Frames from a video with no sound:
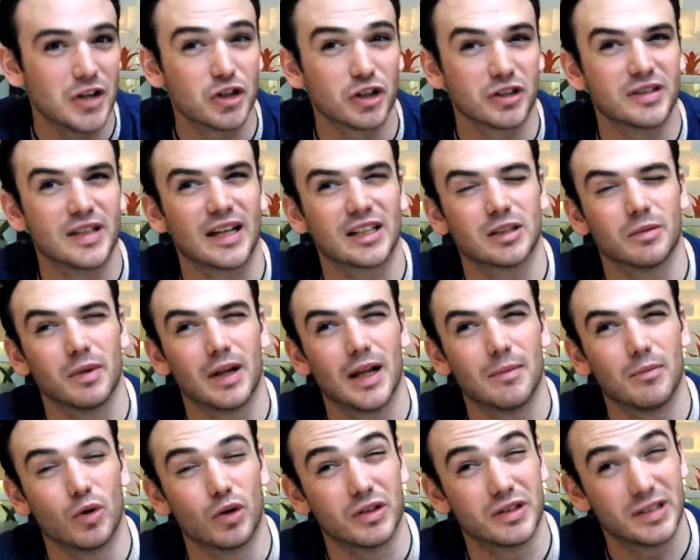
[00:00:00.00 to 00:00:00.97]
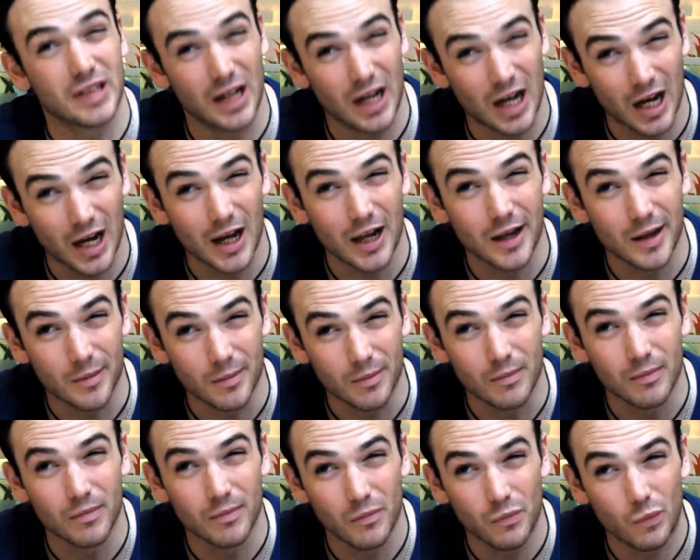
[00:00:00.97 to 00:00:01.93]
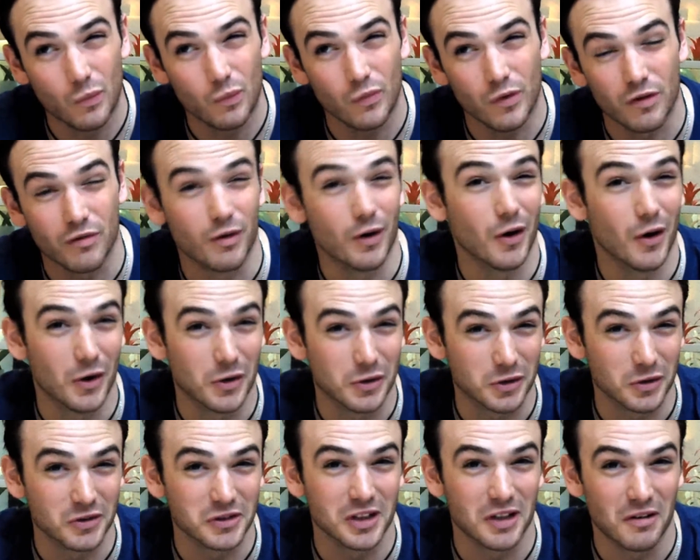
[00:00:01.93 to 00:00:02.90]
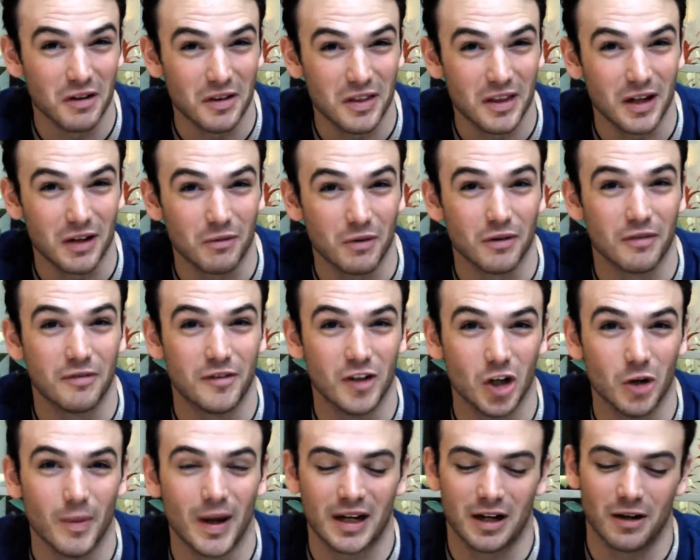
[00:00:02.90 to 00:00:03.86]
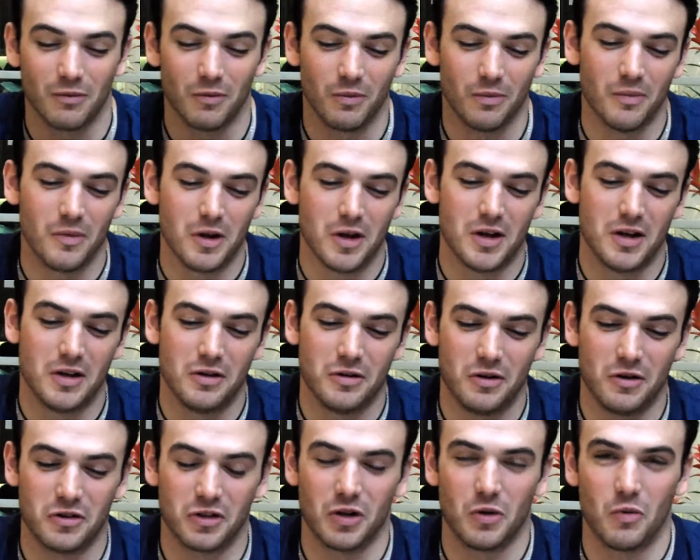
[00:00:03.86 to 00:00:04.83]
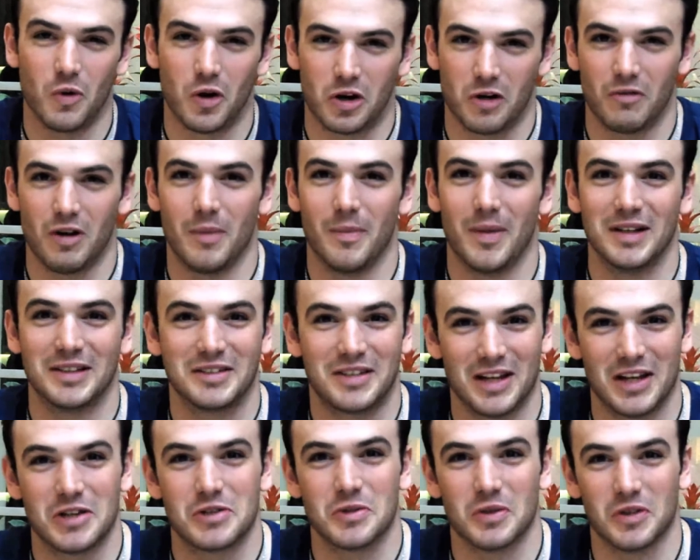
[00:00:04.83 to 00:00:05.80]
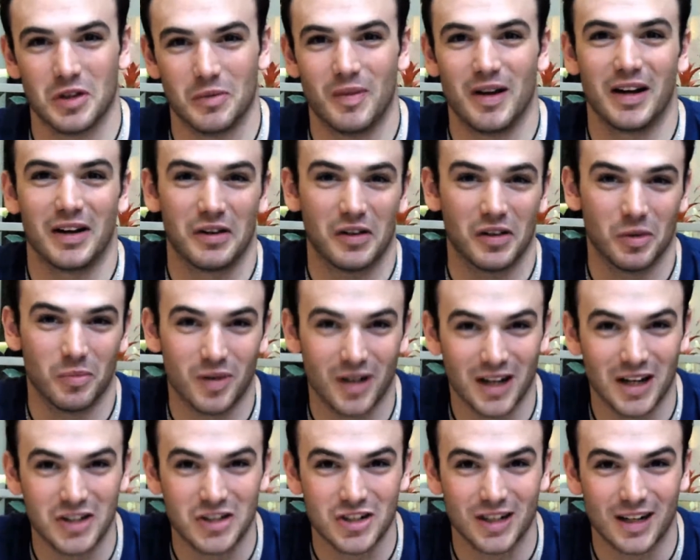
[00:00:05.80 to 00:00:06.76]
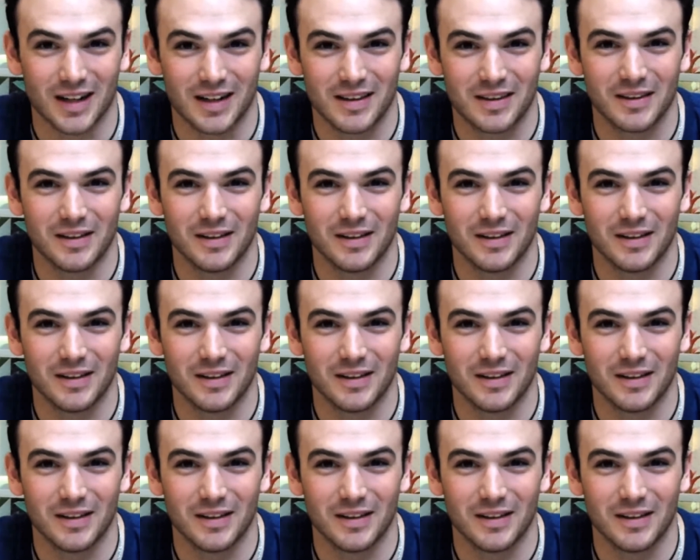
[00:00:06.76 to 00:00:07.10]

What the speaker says: It just takes a lot more time with rehearsals and everything, or film I can usually work around my schedule depending on the project.